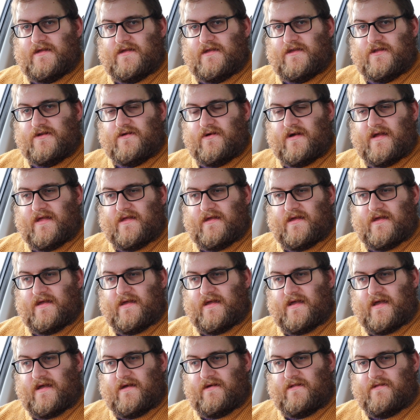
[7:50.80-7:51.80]
you know,
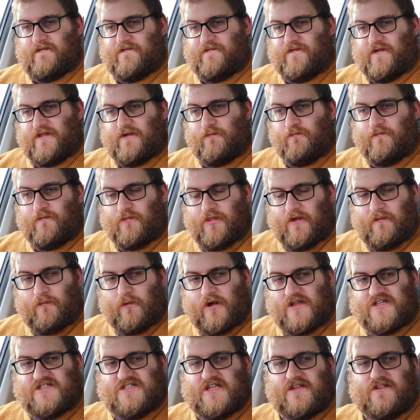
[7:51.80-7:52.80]
for the
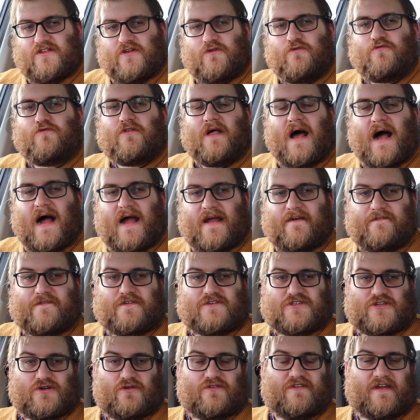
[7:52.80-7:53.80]
ones that do that, if
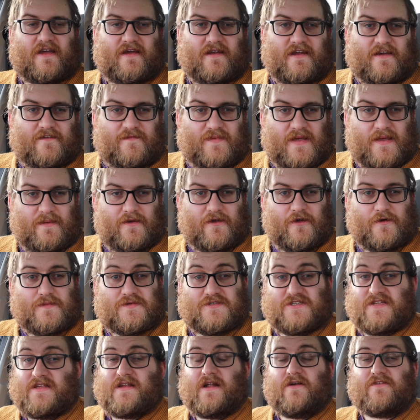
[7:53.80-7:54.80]
there's an alternative payment
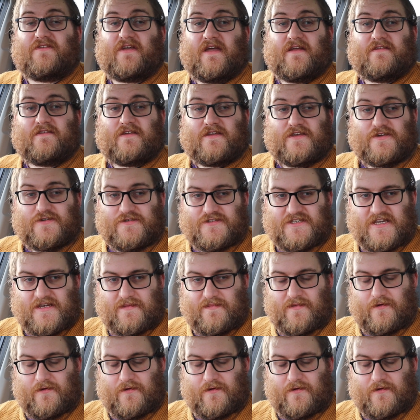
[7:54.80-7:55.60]
option, then I'll tend to use it.